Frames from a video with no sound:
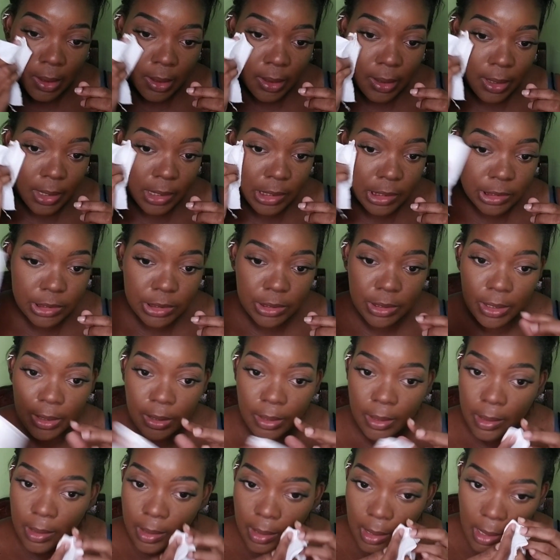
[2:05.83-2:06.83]
gonna show you
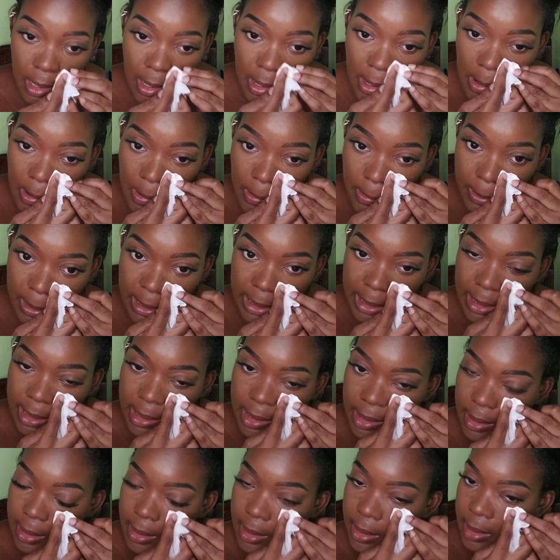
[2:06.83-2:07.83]
all how we
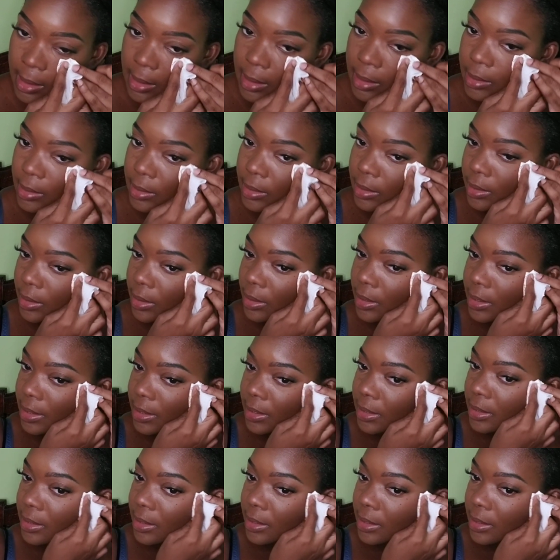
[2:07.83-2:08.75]
gonna